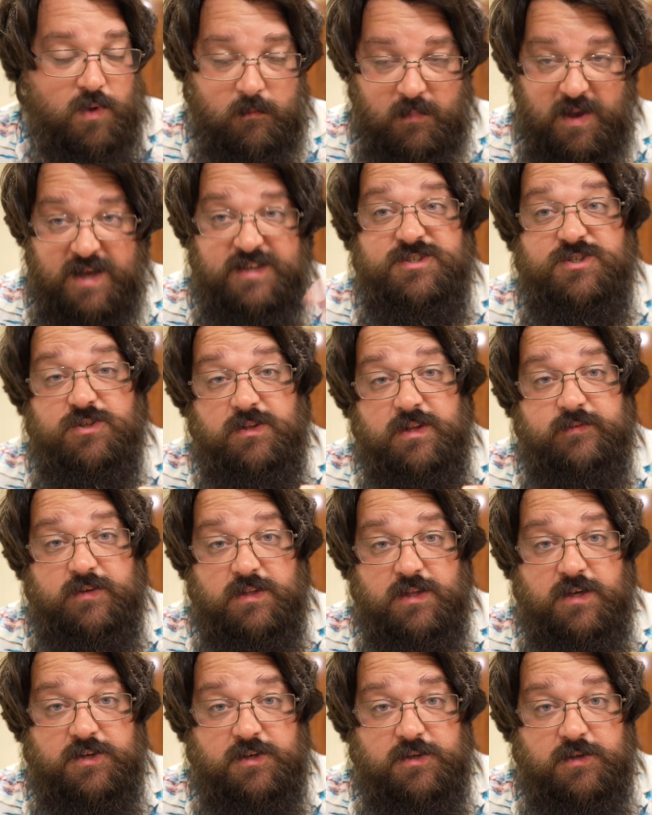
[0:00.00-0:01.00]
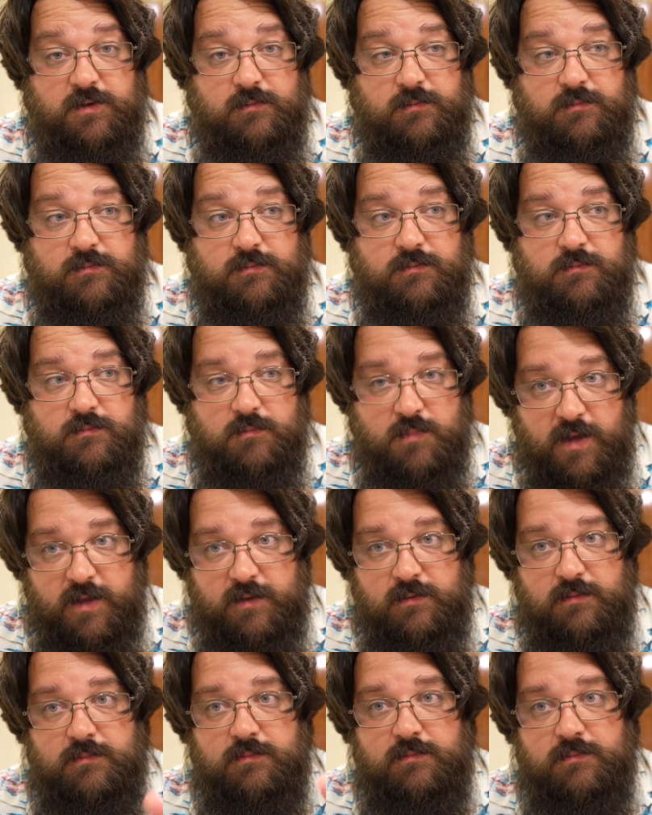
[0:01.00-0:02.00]
I still have a lot to do, but
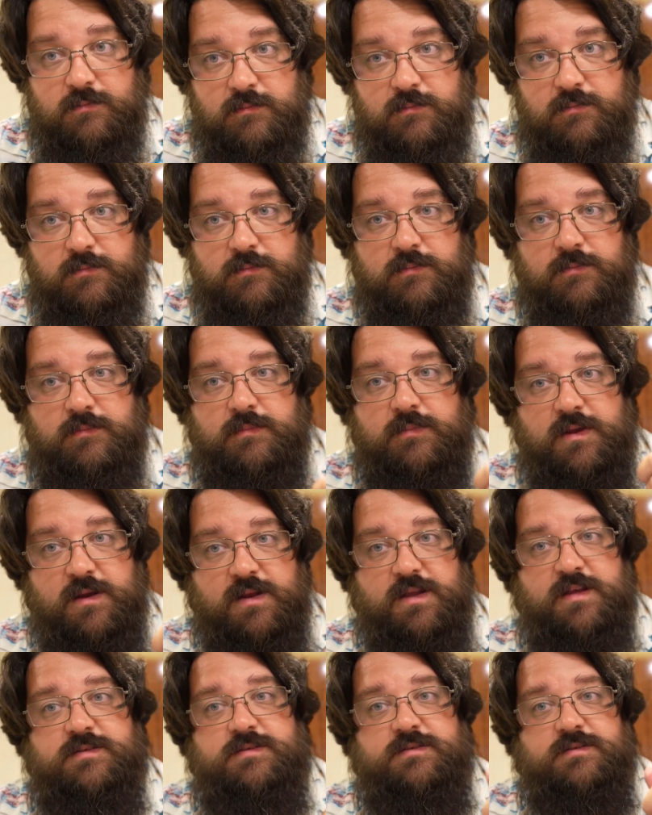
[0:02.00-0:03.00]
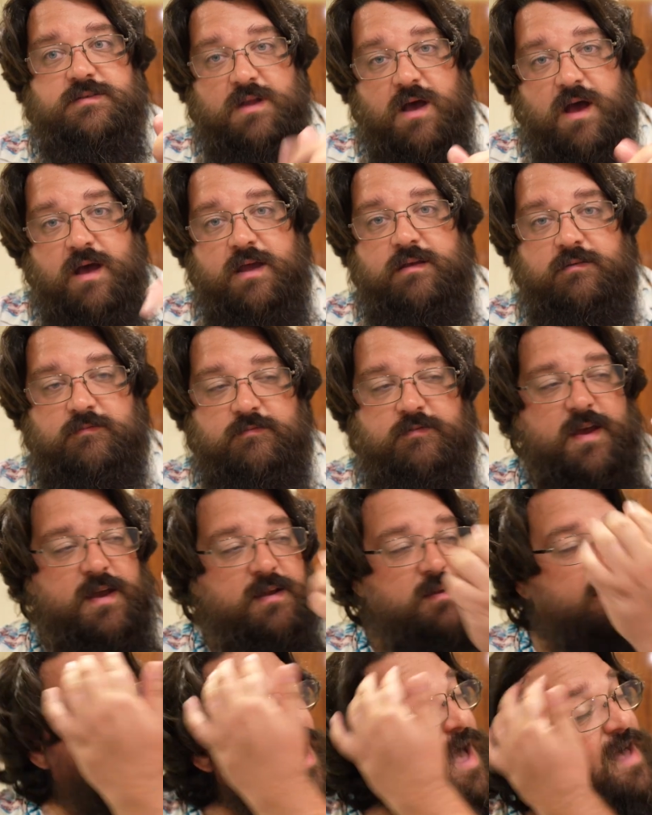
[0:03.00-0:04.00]
it is not, in
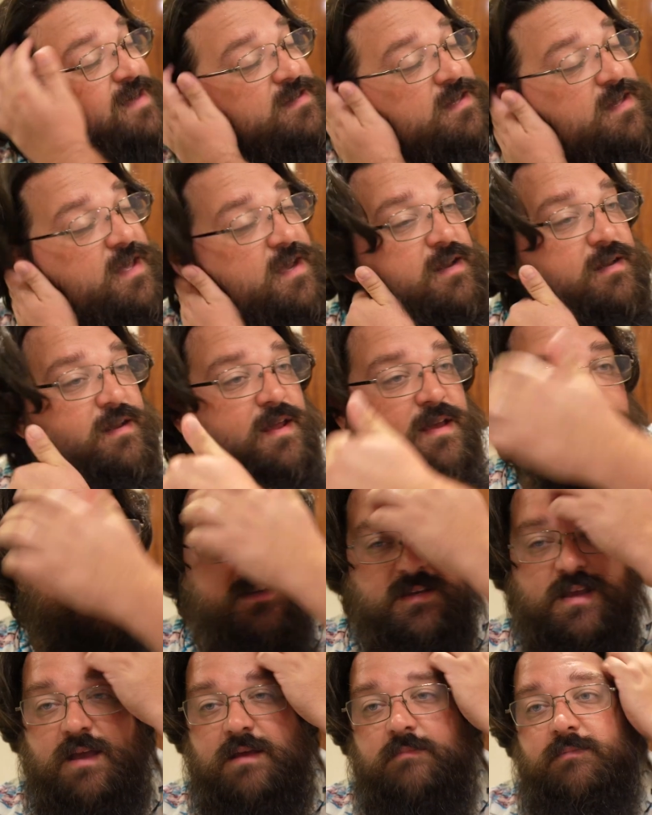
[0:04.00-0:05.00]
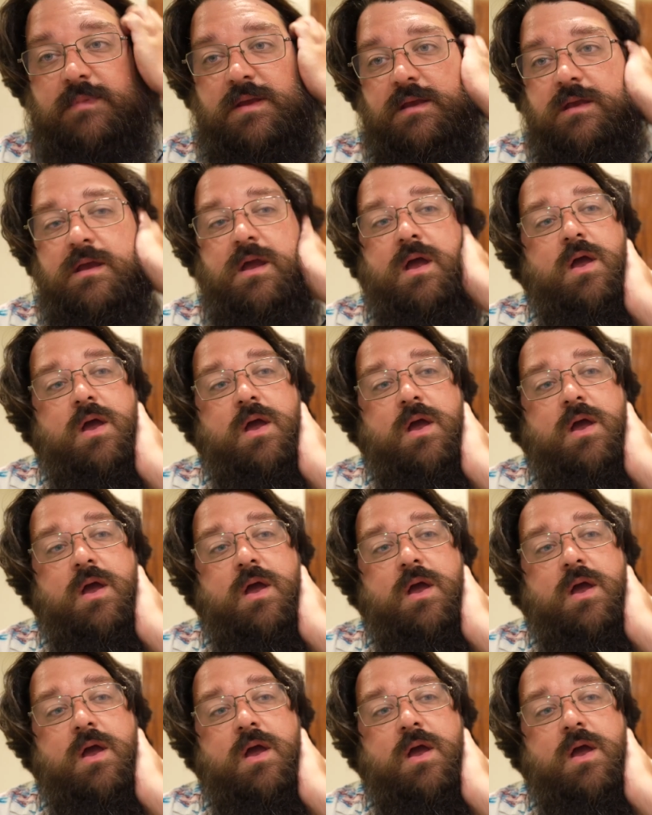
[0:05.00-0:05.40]
fact, as late as it can be.